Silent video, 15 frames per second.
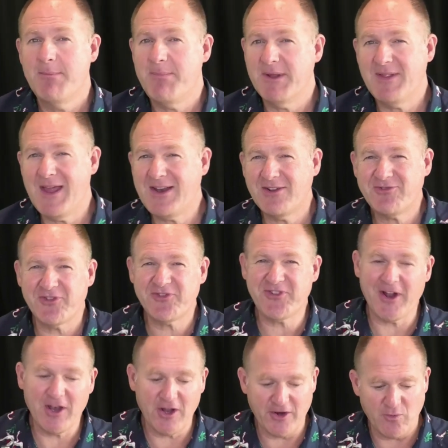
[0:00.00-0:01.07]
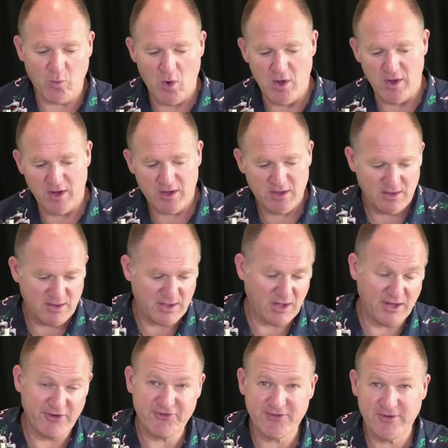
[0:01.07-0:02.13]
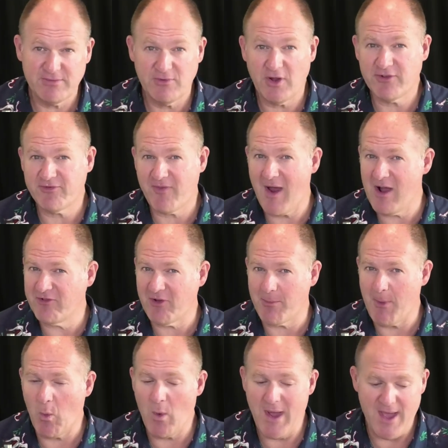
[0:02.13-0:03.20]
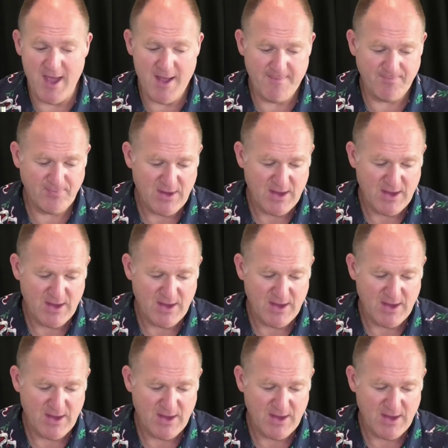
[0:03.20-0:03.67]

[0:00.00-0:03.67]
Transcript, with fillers: but that doesn't sell a lot of work, at least not as far as I'm aware.